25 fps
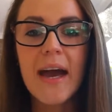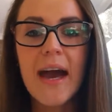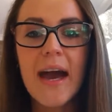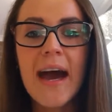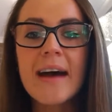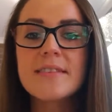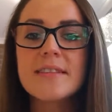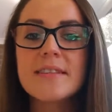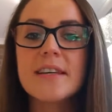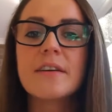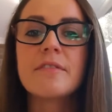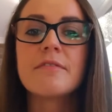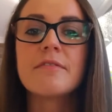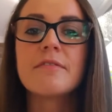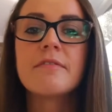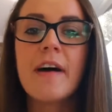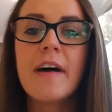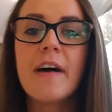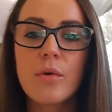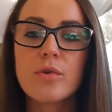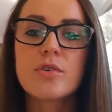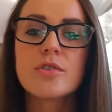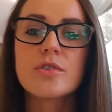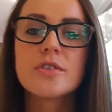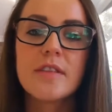adding
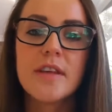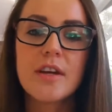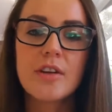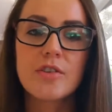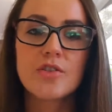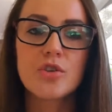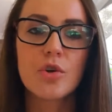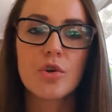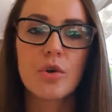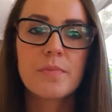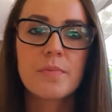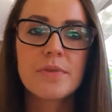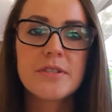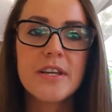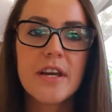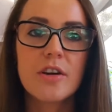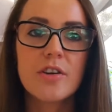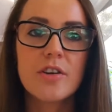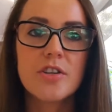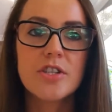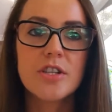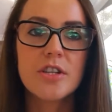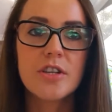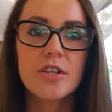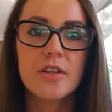value to their job
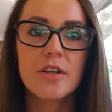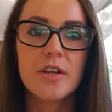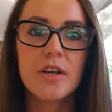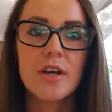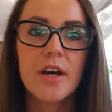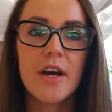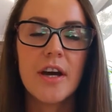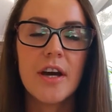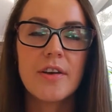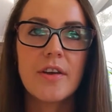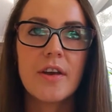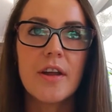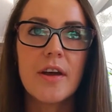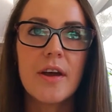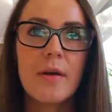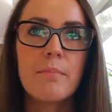search and, and,